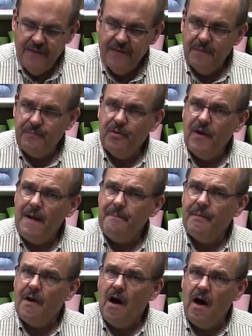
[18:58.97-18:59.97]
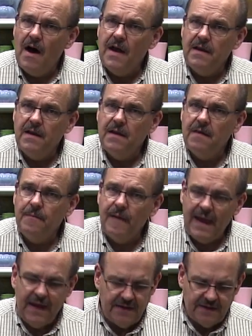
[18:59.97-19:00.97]
The prep on
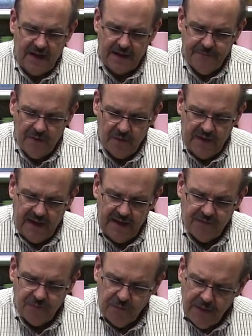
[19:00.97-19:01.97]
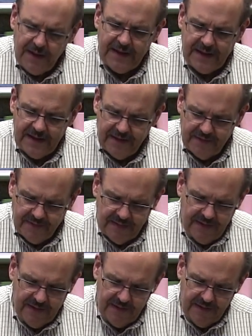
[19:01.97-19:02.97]
hand-tied bouquets really is
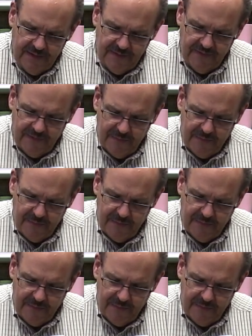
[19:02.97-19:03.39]
the